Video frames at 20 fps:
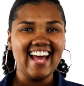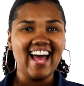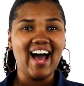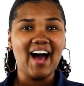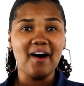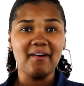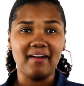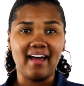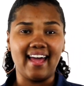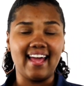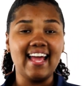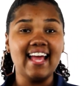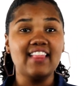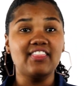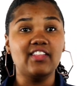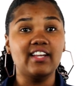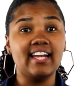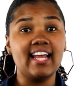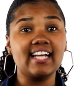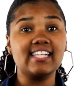Okay,
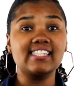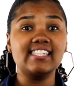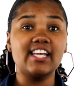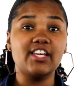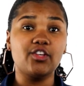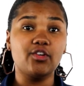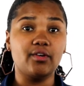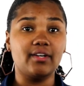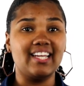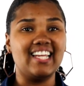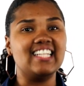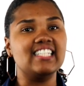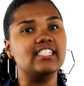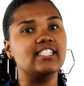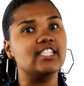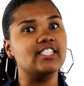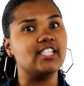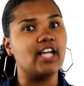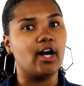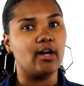the next thing you'll need is
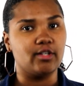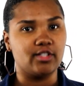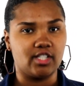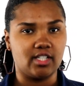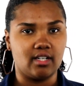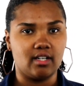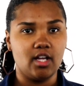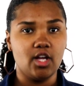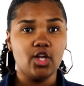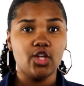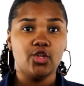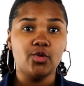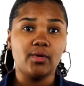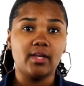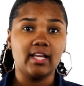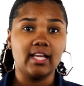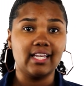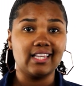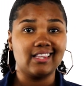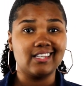detergent. You
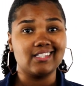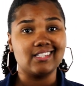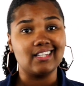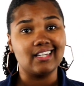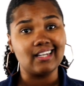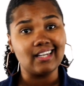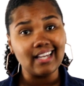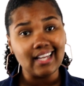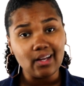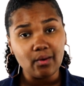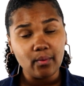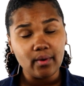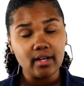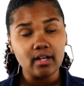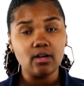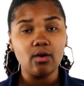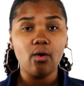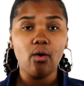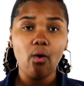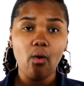can get this in liquid
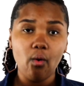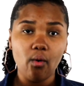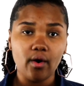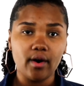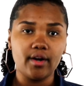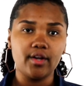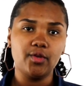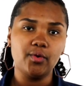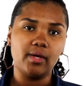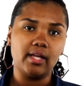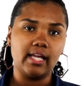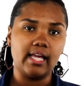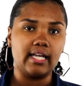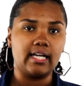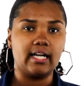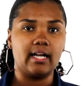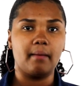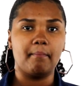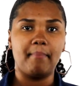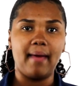or you can get
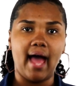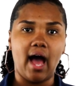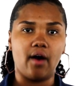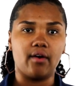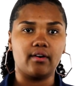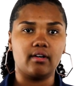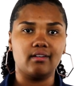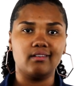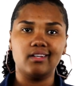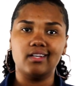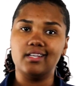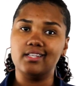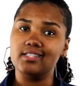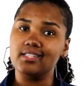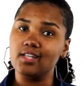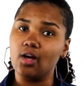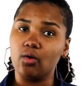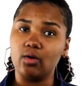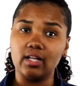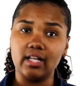it in powder. It's
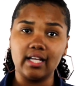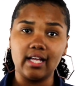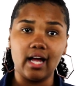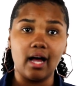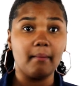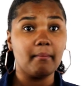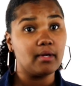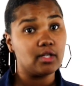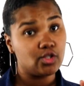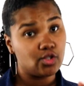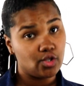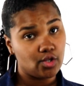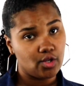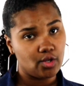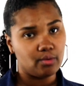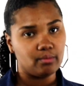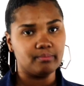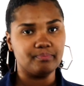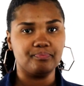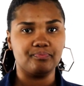totally up to you.